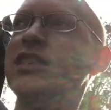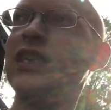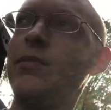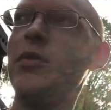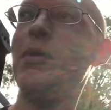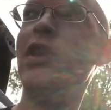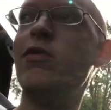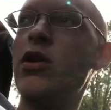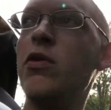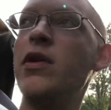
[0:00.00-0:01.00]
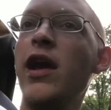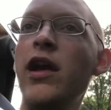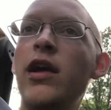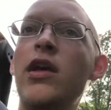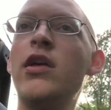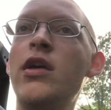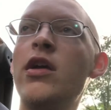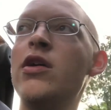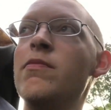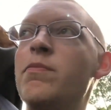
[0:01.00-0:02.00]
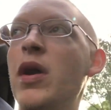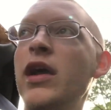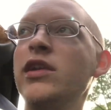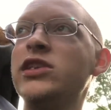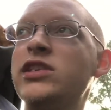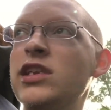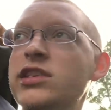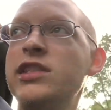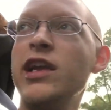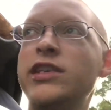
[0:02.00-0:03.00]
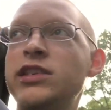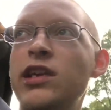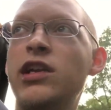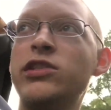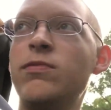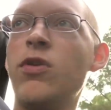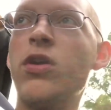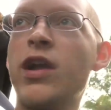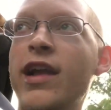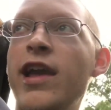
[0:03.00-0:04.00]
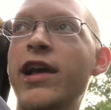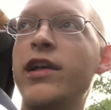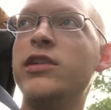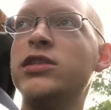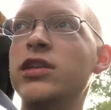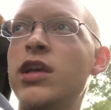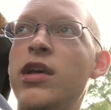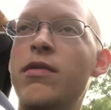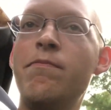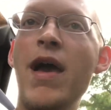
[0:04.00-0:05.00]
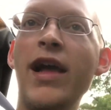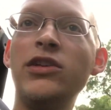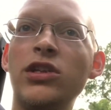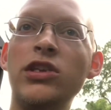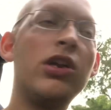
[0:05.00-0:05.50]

seemed to be doing okay. But since the AC doesn't work, I can't manually